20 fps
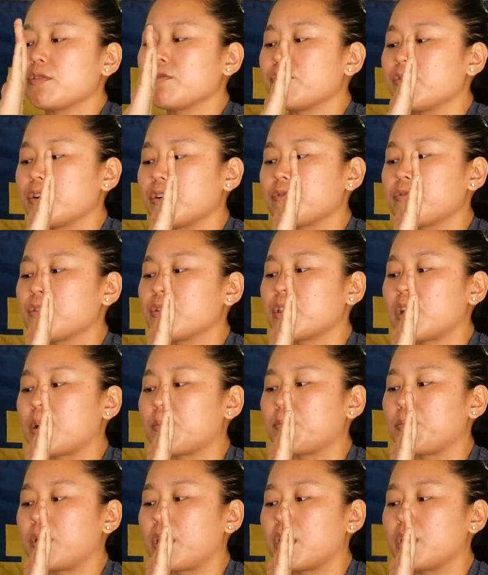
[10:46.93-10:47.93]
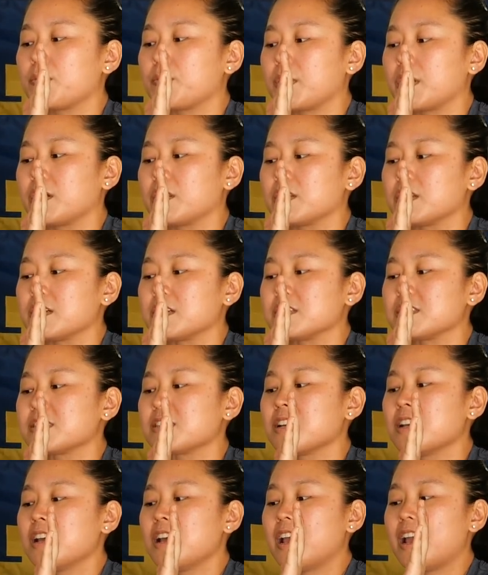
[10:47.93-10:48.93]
in front of her that barbell is.